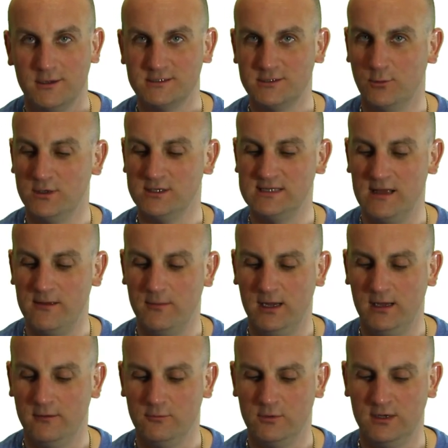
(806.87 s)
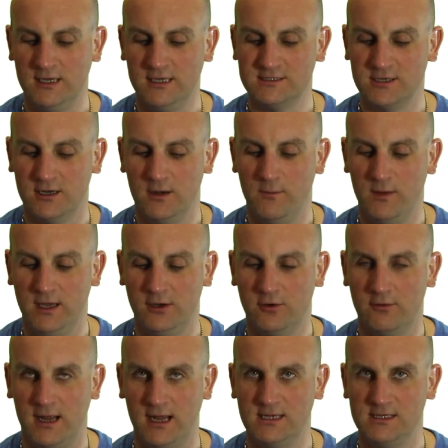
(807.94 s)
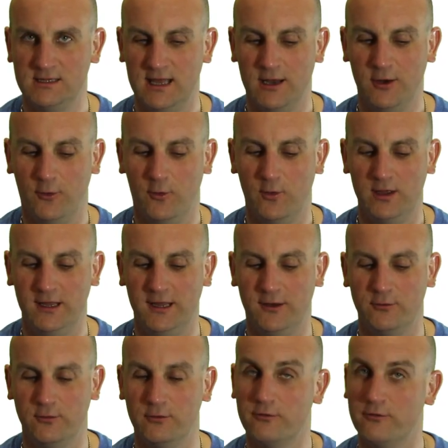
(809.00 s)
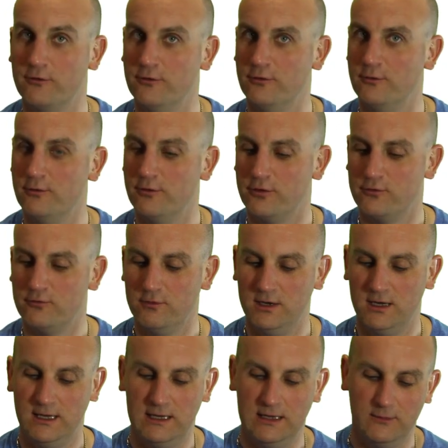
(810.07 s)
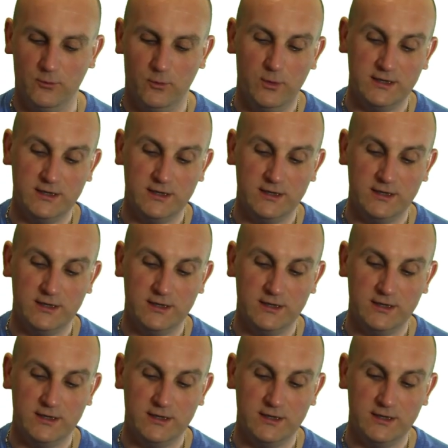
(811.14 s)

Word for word: So what does that mean? Well, it's got to be greater than or equal to 3,